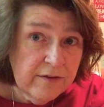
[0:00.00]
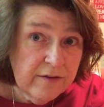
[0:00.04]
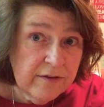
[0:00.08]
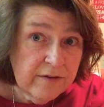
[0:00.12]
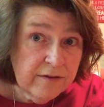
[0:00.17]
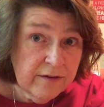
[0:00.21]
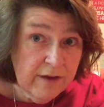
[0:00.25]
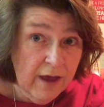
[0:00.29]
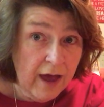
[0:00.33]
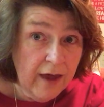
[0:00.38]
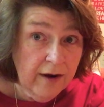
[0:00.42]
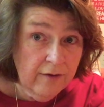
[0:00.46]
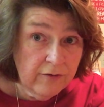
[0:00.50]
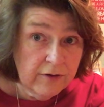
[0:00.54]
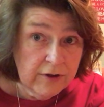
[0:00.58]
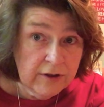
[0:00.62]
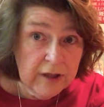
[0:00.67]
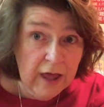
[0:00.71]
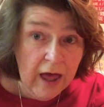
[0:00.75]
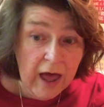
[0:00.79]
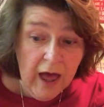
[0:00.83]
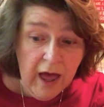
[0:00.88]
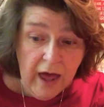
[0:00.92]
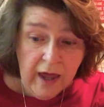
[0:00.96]
It's kind of a
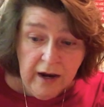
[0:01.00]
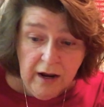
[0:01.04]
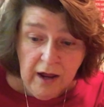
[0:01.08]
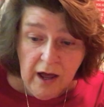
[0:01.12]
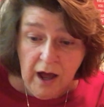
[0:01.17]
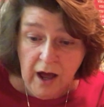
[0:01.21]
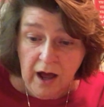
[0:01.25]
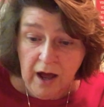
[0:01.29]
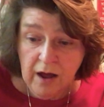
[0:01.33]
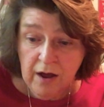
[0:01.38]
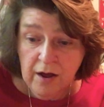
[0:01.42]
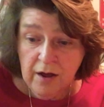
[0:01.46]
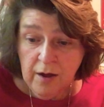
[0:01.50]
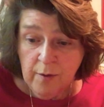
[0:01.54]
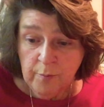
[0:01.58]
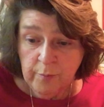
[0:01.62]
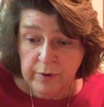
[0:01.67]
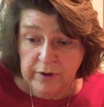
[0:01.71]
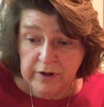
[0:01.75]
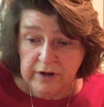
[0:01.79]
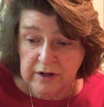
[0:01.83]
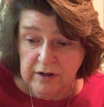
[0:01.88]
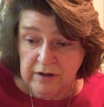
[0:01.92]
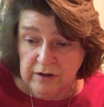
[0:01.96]
lot, huh?
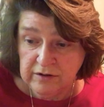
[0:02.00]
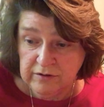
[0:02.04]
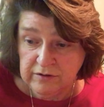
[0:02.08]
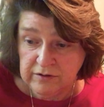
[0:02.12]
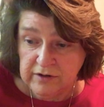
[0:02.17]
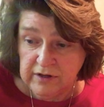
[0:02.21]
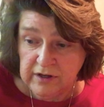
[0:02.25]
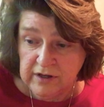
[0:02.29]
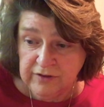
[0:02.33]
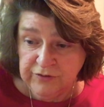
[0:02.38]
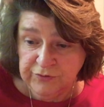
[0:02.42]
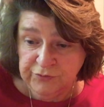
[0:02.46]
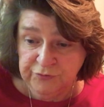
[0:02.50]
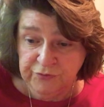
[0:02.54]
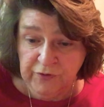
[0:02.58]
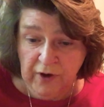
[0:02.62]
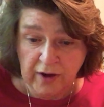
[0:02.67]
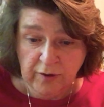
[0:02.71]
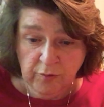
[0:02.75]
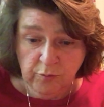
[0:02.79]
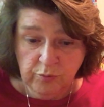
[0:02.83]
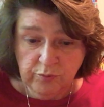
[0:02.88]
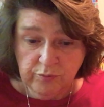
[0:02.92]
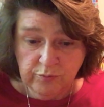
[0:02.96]
But it's
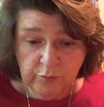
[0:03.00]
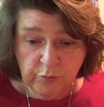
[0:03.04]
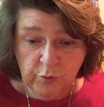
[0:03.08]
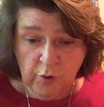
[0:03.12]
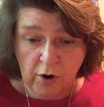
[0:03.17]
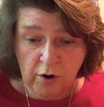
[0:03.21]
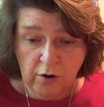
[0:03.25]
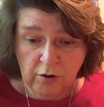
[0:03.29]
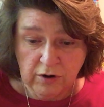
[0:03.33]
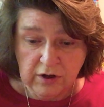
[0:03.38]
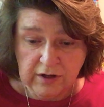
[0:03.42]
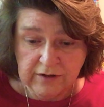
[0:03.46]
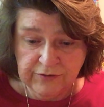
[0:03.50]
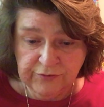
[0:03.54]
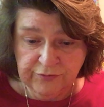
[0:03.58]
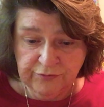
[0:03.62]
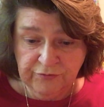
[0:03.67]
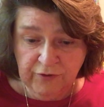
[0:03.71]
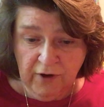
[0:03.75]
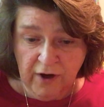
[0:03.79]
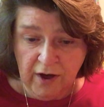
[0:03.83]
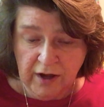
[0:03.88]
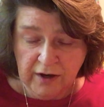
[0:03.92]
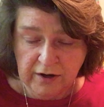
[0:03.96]
fun work. It's
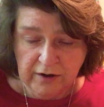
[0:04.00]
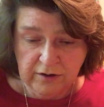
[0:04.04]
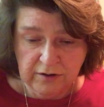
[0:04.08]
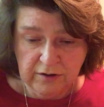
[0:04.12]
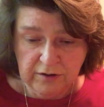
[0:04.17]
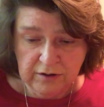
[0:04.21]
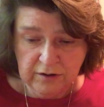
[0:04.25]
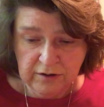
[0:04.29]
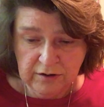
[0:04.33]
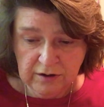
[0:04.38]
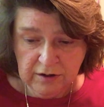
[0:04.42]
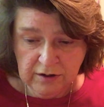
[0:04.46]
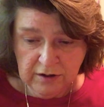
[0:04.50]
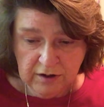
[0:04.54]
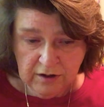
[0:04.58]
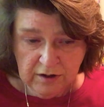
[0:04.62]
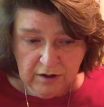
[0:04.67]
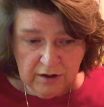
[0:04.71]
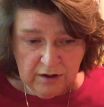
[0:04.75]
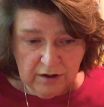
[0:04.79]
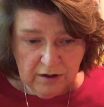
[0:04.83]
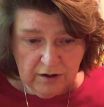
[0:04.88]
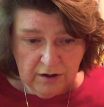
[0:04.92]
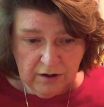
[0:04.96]
fun.
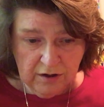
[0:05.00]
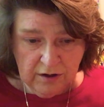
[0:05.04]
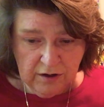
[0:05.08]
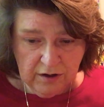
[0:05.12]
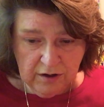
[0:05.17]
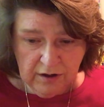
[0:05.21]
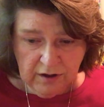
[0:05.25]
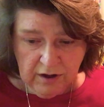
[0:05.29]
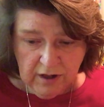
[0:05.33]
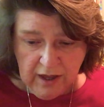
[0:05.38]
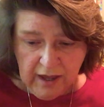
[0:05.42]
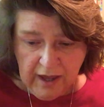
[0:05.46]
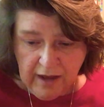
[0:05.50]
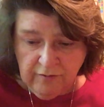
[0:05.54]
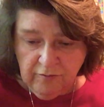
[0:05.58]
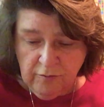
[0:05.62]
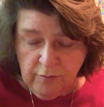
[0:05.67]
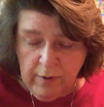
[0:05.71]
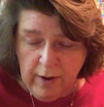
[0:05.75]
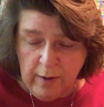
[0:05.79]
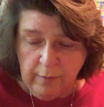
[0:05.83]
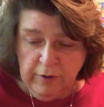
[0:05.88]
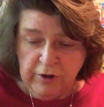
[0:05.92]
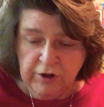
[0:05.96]
And
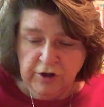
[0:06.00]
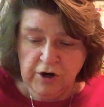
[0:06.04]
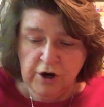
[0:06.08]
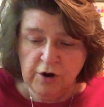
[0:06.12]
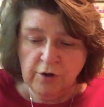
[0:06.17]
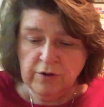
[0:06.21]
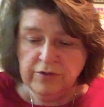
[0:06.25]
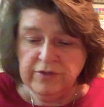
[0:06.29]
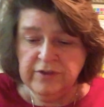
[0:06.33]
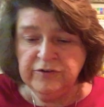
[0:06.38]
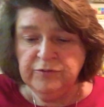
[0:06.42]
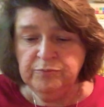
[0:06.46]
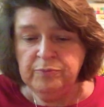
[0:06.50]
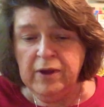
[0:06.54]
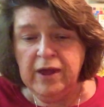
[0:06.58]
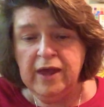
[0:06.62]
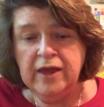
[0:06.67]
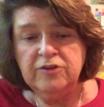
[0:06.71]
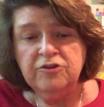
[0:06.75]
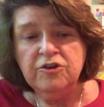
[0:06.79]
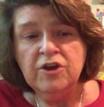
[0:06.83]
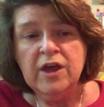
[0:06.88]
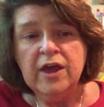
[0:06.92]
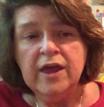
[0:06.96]
remember, on this
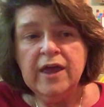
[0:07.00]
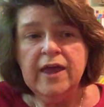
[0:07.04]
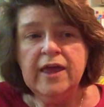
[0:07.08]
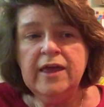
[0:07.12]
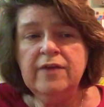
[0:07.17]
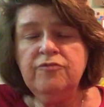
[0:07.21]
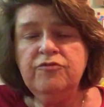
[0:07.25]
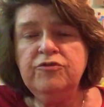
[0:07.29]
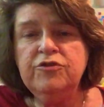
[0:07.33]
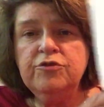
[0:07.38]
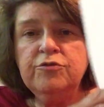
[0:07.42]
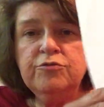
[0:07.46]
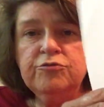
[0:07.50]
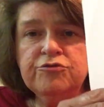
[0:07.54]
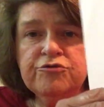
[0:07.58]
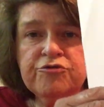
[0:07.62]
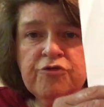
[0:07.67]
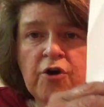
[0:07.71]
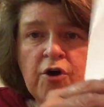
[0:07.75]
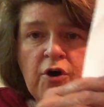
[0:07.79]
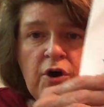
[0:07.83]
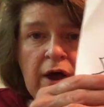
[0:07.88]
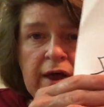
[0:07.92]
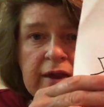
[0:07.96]
page, if you
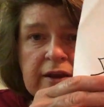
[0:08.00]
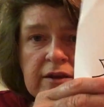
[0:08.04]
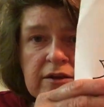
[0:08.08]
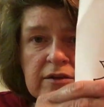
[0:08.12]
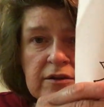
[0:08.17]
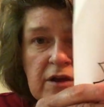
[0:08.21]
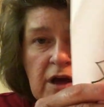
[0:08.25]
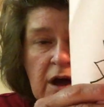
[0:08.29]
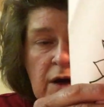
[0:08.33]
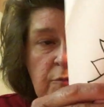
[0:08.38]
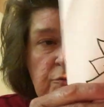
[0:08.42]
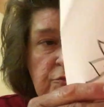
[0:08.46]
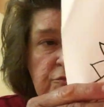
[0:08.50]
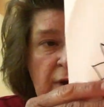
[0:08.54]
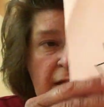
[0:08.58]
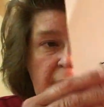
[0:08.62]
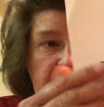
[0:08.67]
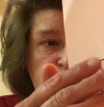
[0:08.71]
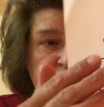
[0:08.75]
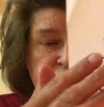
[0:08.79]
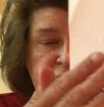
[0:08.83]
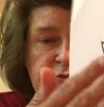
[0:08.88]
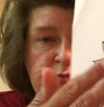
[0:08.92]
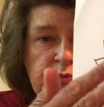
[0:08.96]
draw and
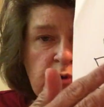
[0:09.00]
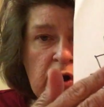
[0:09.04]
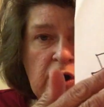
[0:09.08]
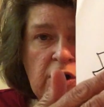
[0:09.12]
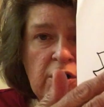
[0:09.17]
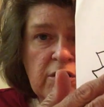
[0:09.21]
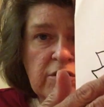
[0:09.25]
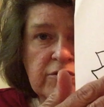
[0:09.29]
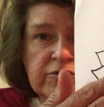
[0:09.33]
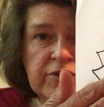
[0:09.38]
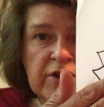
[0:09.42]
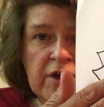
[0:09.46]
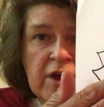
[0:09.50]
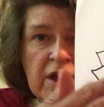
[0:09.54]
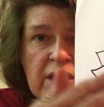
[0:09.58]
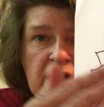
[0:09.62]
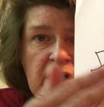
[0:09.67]
write your words,